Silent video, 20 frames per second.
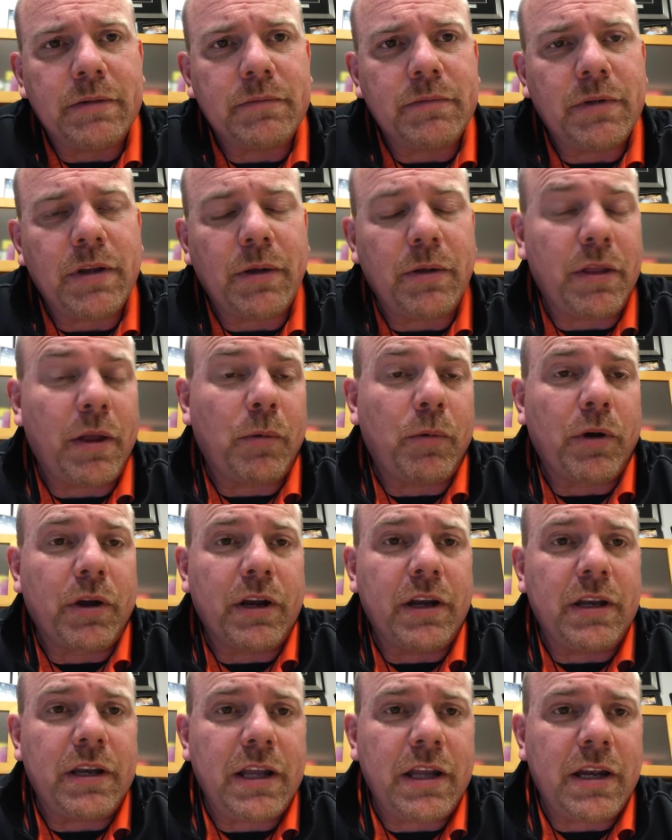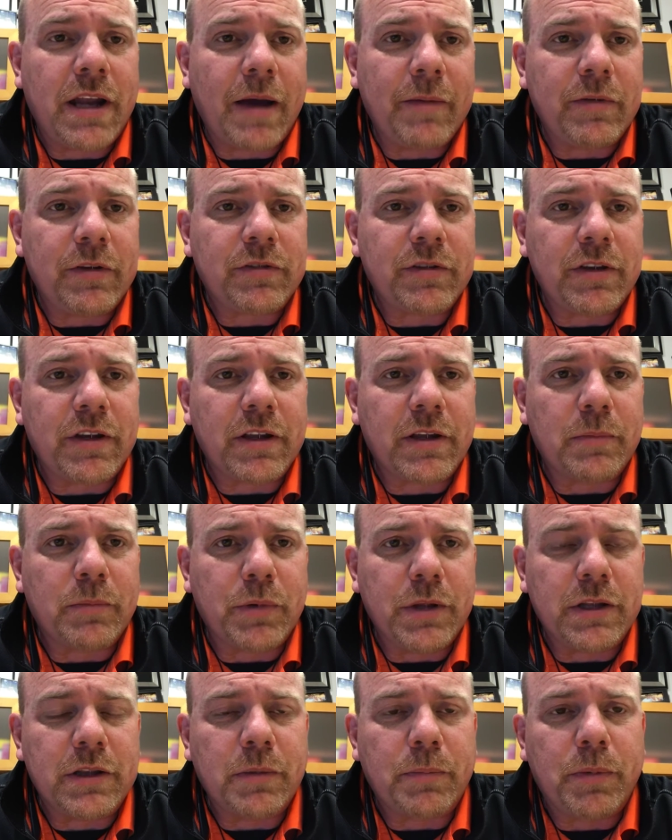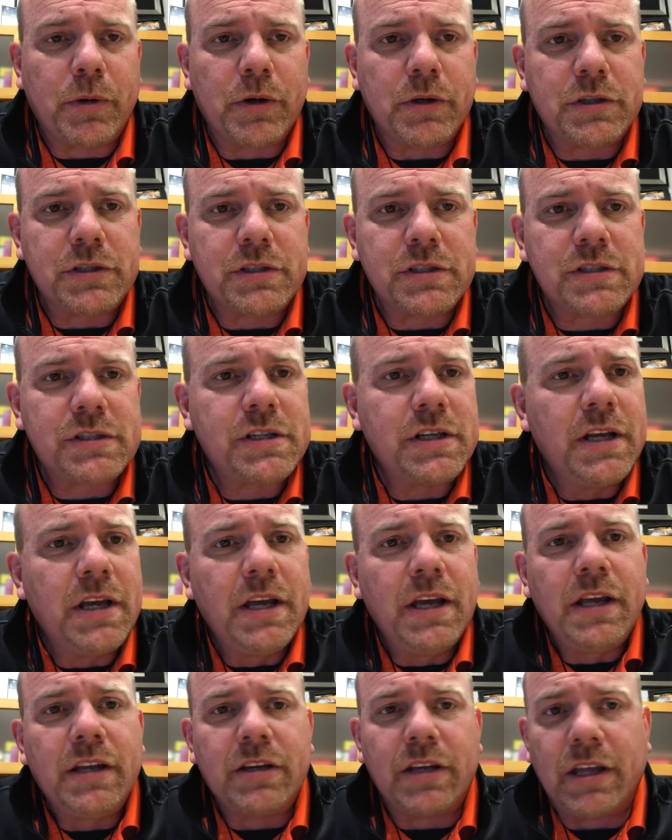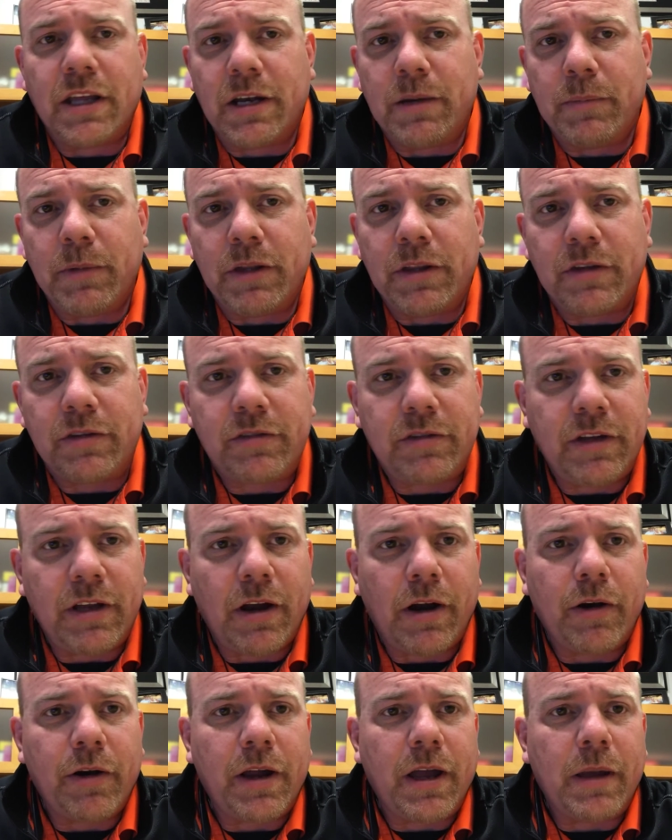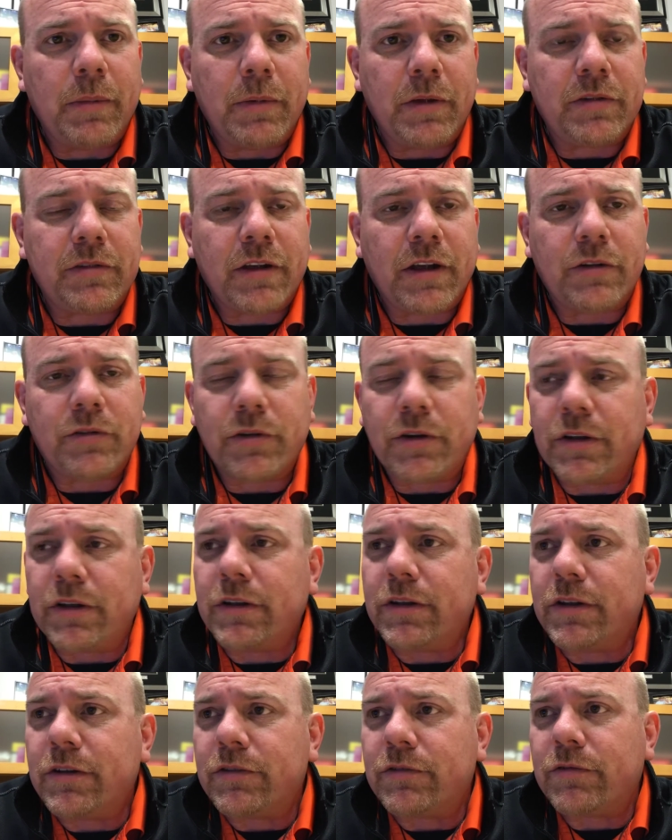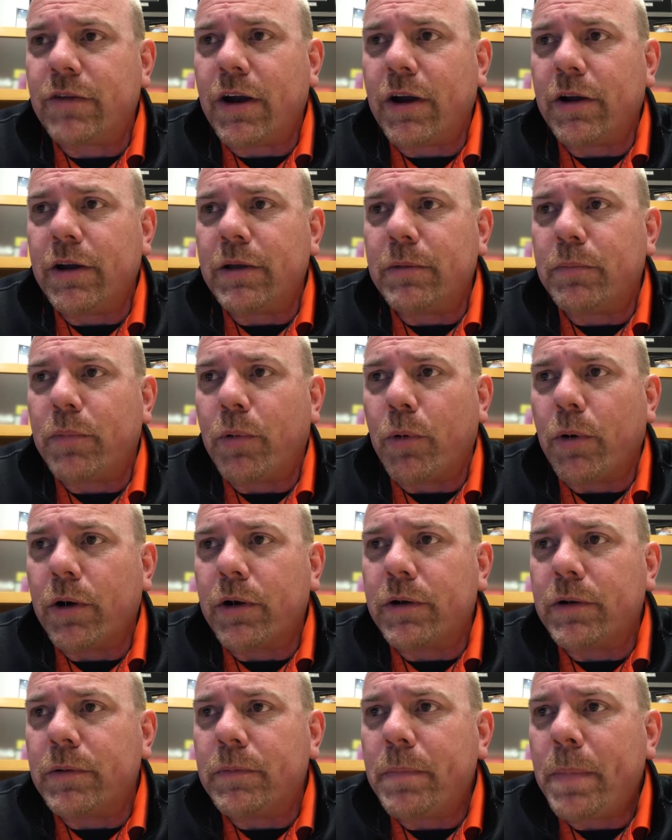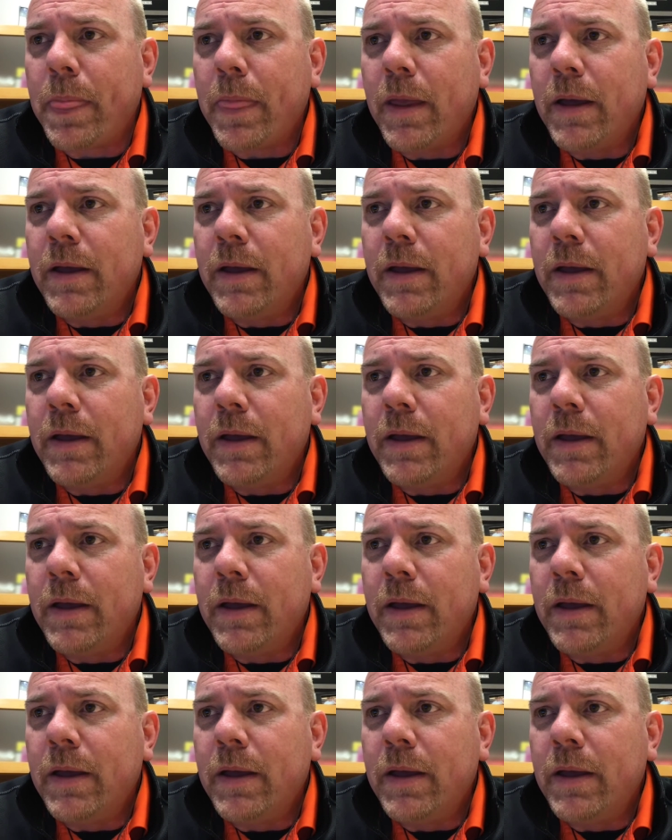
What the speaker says: that we're going to need, obviously, to complete the purchase, to get them in the CRM, etc., is very important.